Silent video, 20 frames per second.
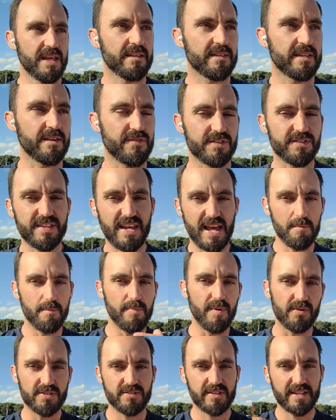different
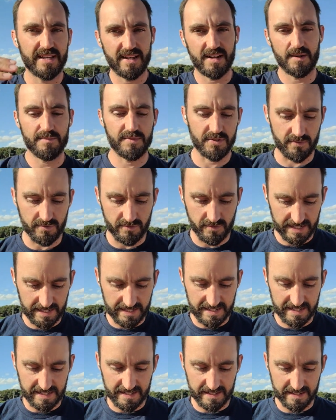tempos to get up to
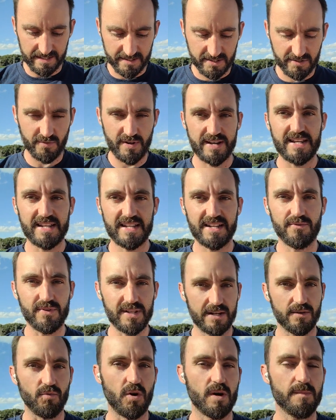really sweaty and
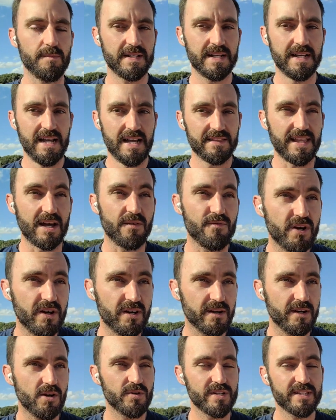really warm. Then we're going
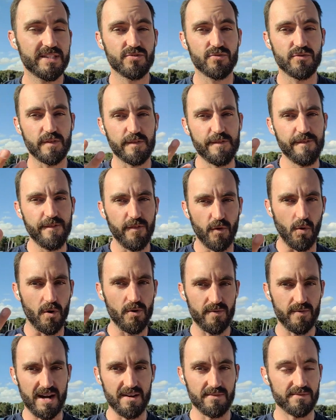to go into 4
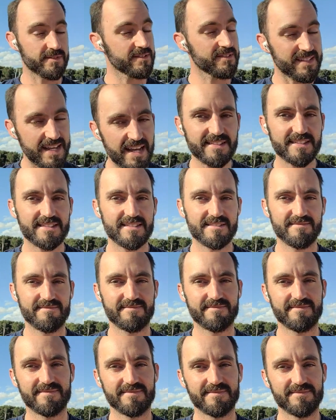rounds. Yes,
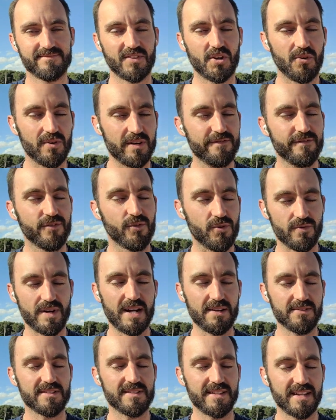only 4
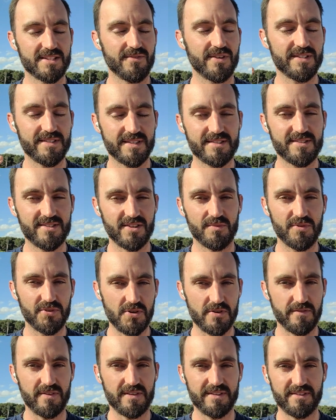rounds. That's why this is so
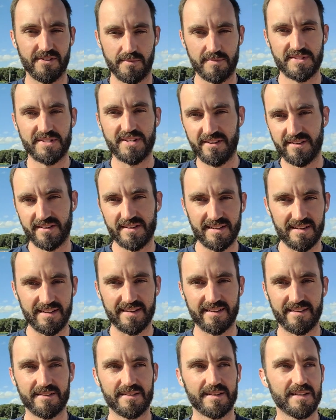beautiful. You'll be done in
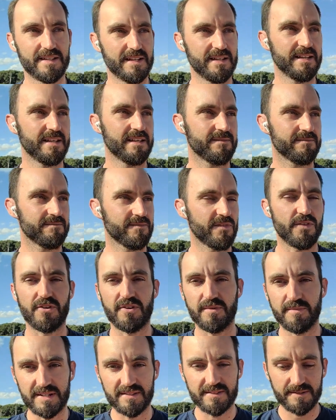like 30
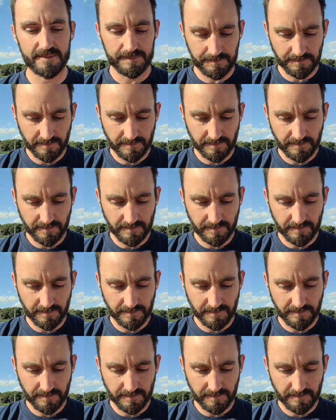minutes.